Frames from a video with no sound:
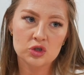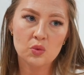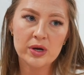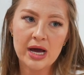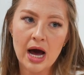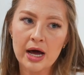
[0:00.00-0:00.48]
So
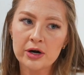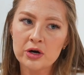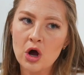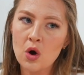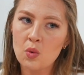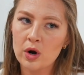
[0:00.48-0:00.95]
we got to
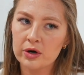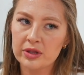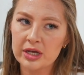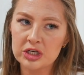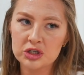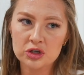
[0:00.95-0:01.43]
know, what are
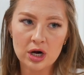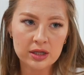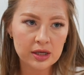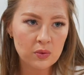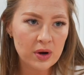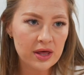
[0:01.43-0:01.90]
they
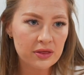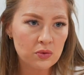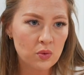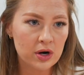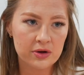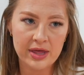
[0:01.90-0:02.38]
struggling with?
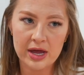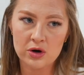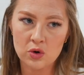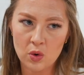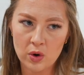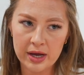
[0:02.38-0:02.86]
What are they
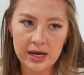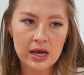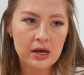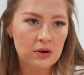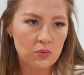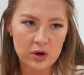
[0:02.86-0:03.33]
annoying?
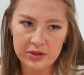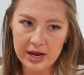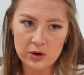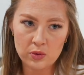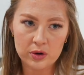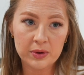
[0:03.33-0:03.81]
What are they
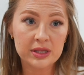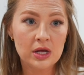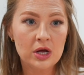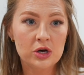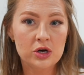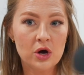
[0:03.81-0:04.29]
annoyed with?
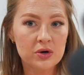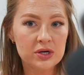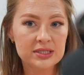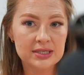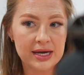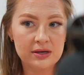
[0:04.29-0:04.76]

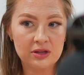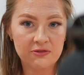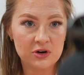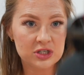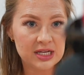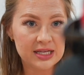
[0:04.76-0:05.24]
Notice like the
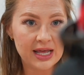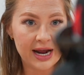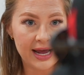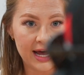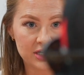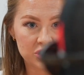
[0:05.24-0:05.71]
first thing that I
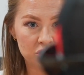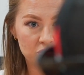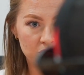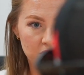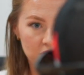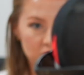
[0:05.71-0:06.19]
asked you
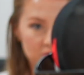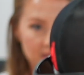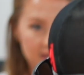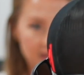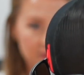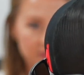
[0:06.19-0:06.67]
when you
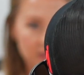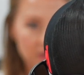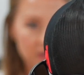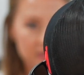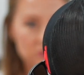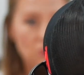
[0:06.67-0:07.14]
sat down
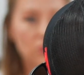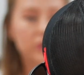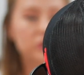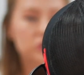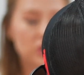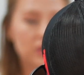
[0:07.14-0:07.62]
here is, what are
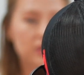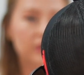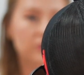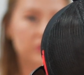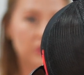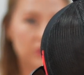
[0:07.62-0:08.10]
you struggling
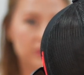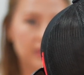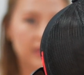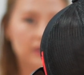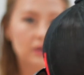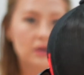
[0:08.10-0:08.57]
with
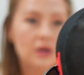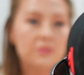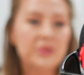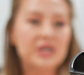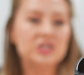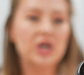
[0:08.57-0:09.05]
currently?
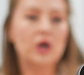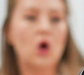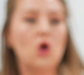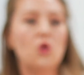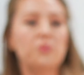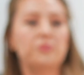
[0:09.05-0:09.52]
Because you
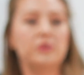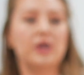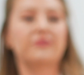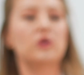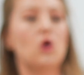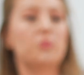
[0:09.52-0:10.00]

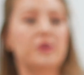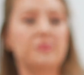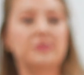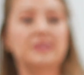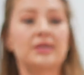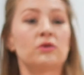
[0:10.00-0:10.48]
have to open up
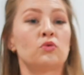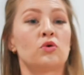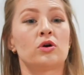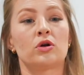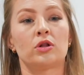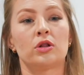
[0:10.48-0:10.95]
the sale in
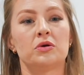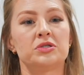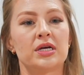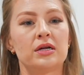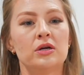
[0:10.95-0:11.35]
order to close it.